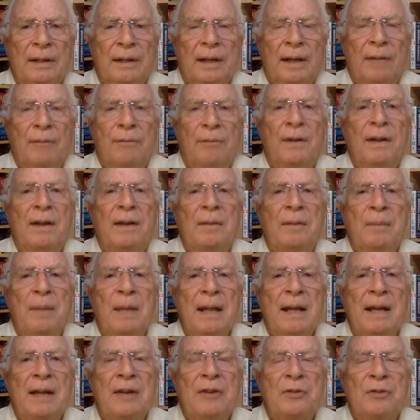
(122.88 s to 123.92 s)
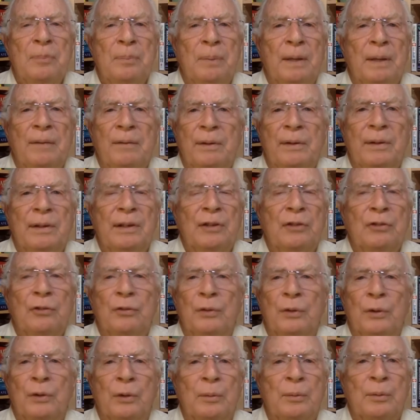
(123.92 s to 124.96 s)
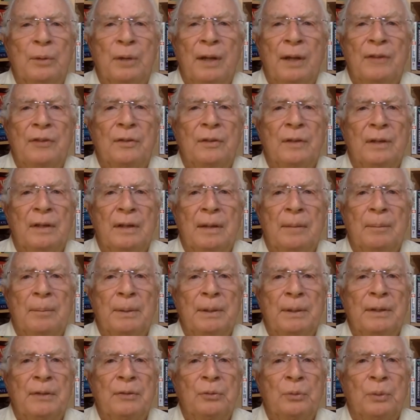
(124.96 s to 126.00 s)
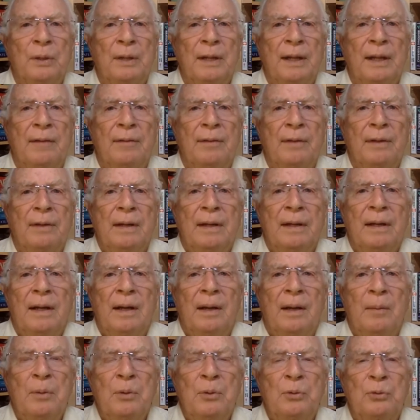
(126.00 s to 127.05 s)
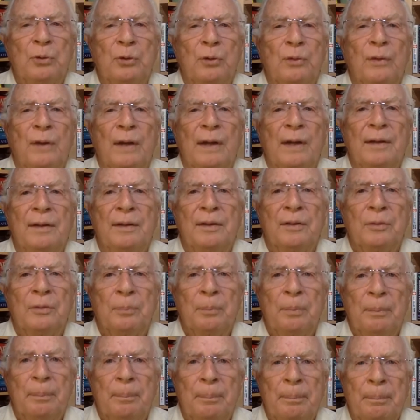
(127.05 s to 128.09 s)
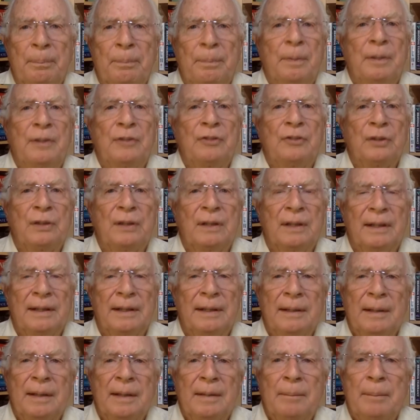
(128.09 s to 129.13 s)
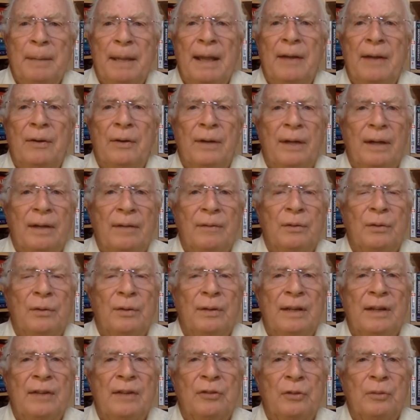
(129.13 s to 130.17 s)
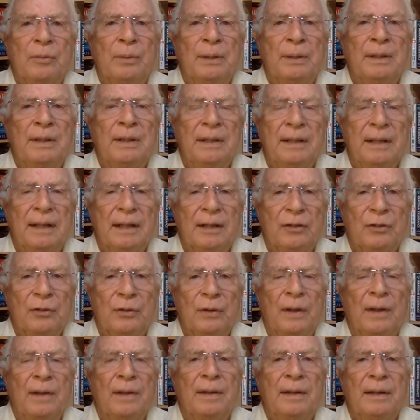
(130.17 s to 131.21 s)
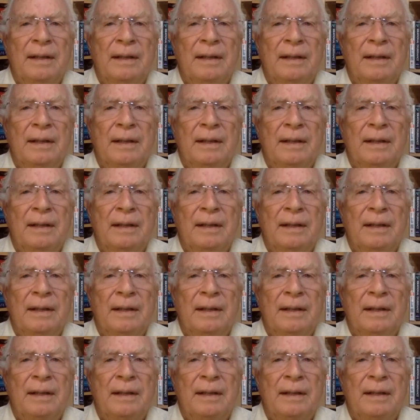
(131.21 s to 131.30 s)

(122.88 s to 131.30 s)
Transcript: a fund managed by various firms. Lots of companies will have a mutual fund that's basically patterned after the S&P index fund.